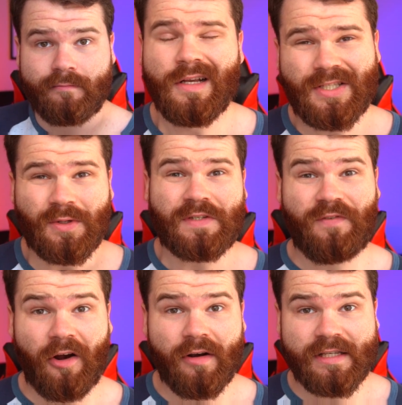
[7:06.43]
So as
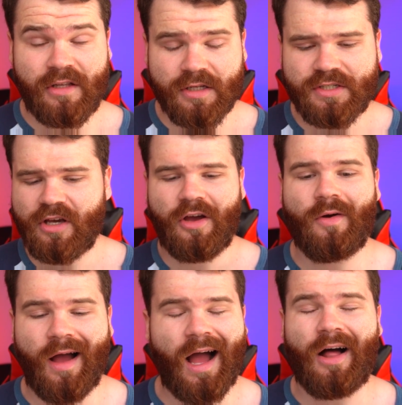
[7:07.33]
far as looks
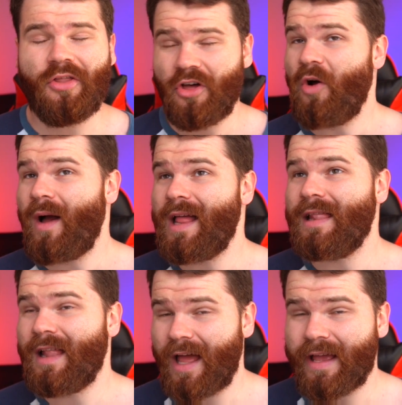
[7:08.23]
go, although I
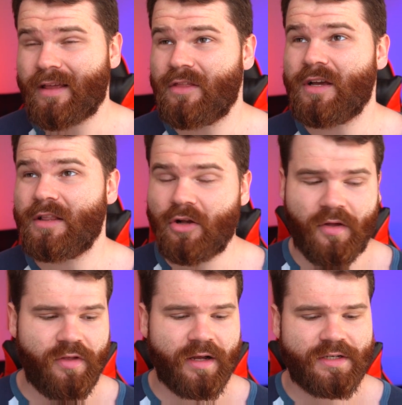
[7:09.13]
like the look of
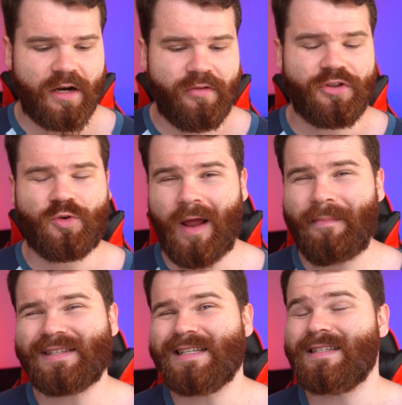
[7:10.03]
the guitar, the
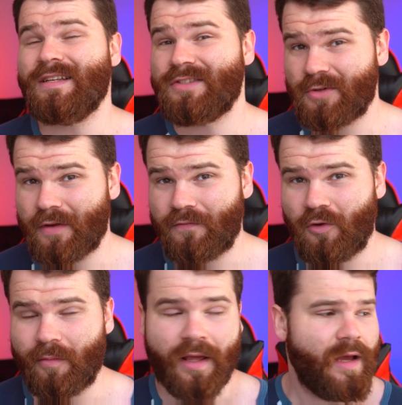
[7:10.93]
Trampas isn't doing it
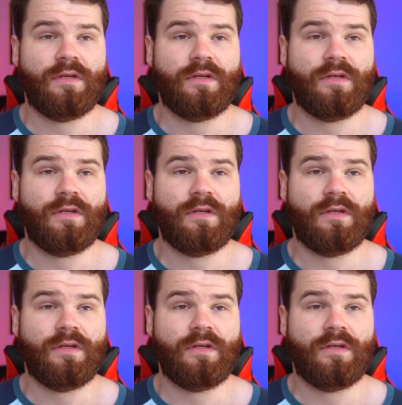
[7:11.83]
for me.